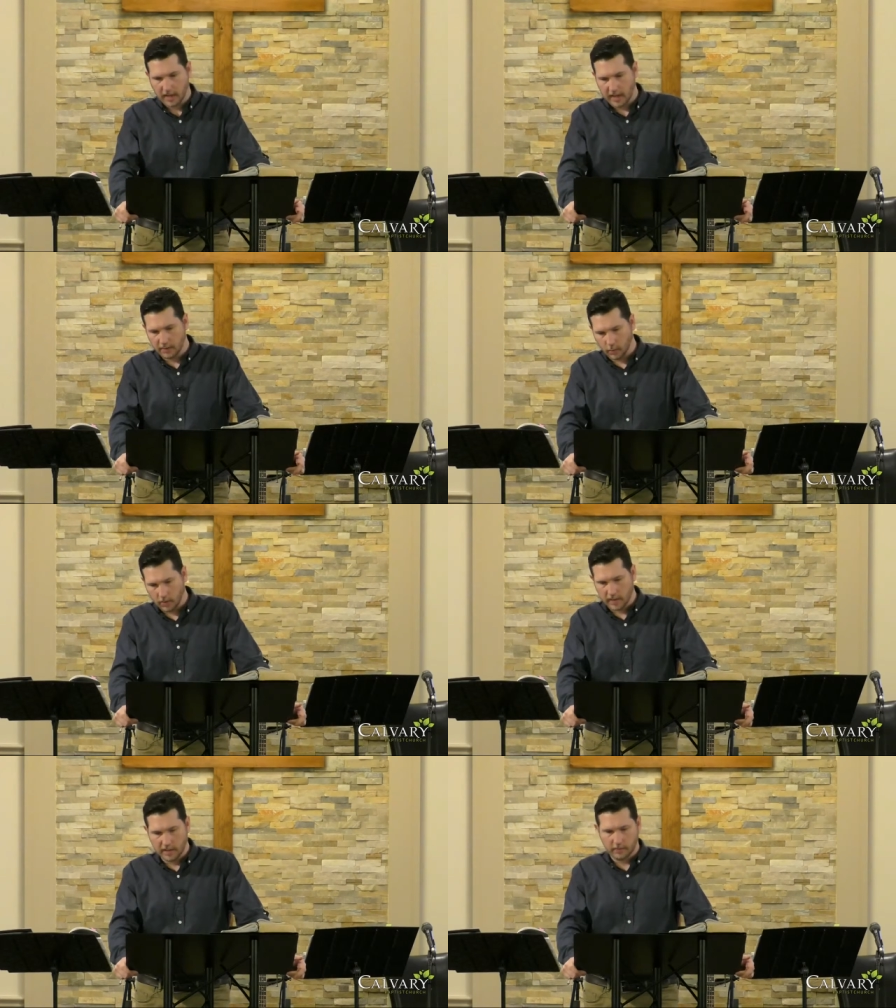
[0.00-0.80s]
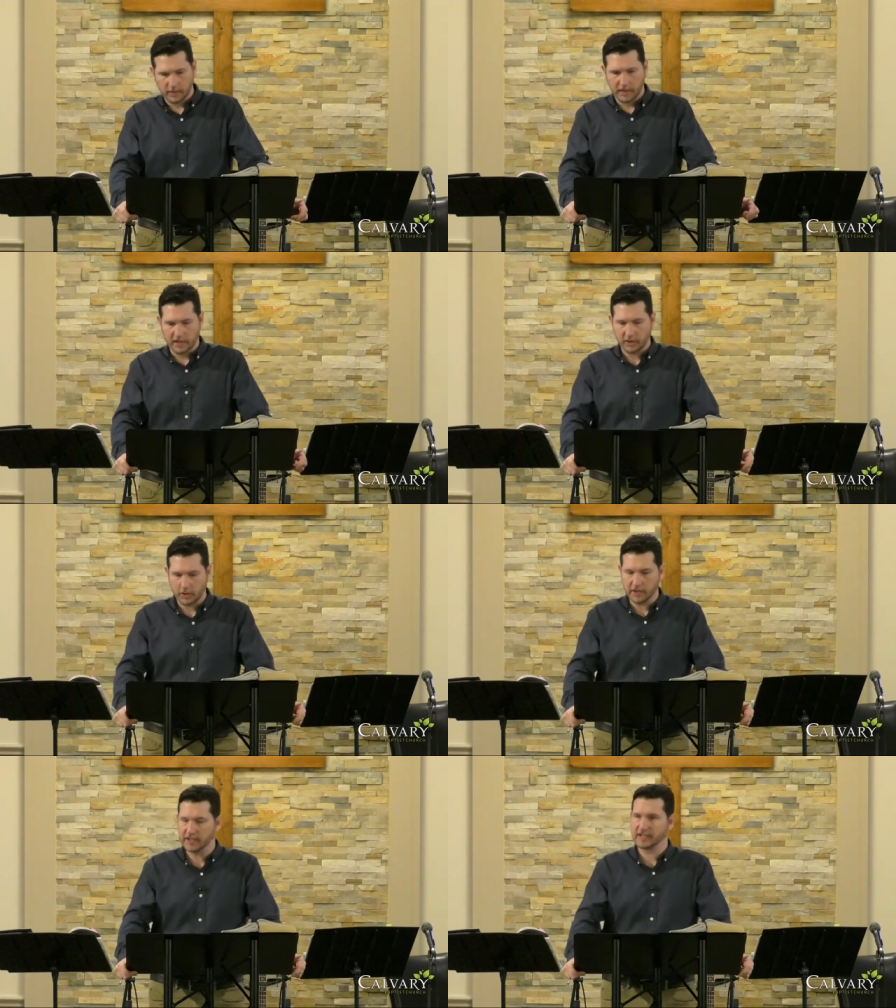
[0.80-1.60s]
and worries with the
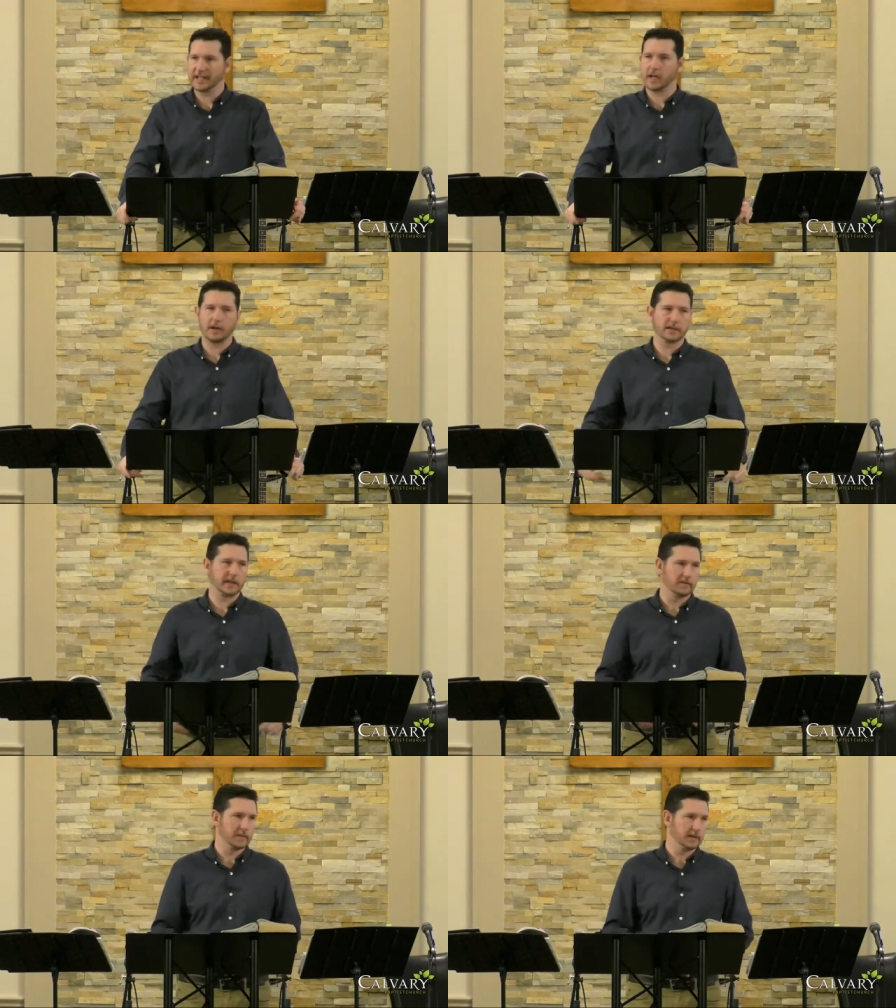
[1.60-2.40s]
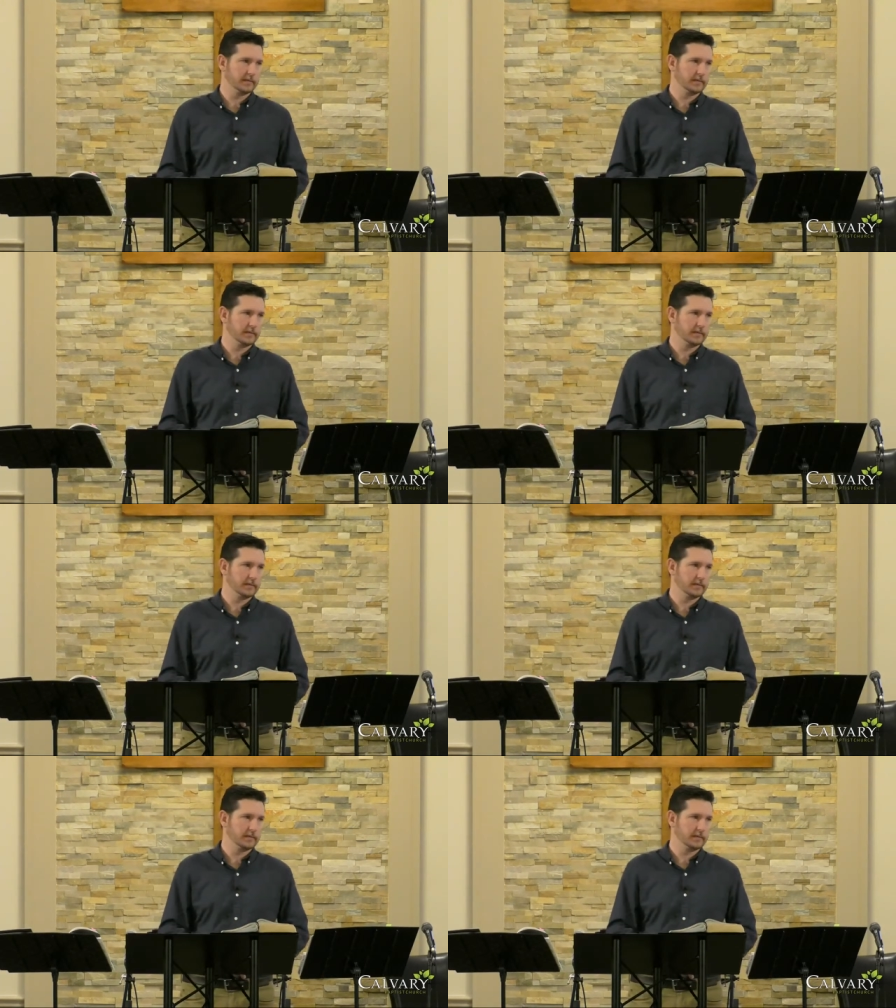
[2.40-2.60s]
assurances that God has given me.